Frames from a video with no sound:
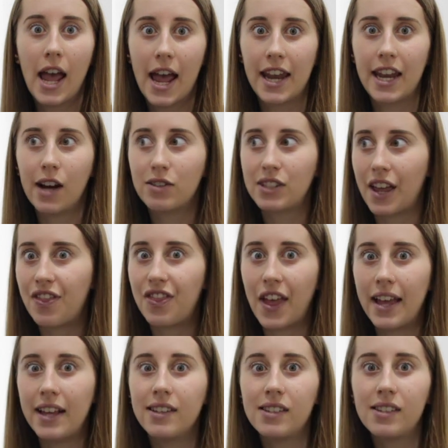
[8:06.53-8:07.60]
and I was like,
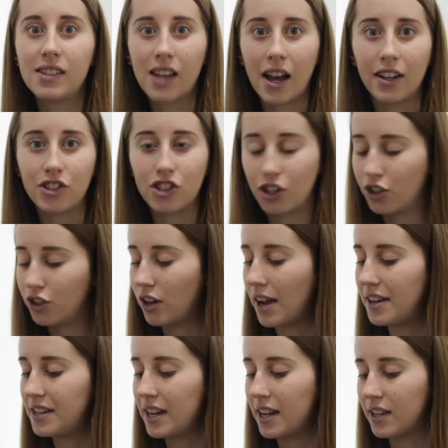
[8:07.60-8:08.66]
that is such a good
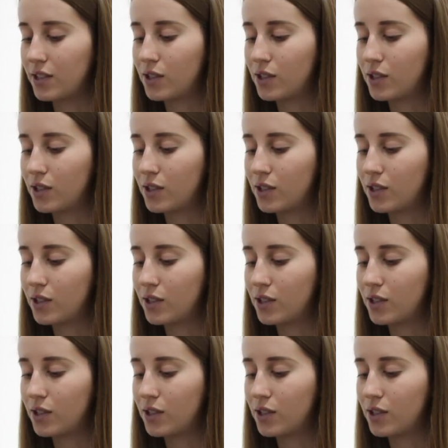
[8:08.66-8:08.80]
idea.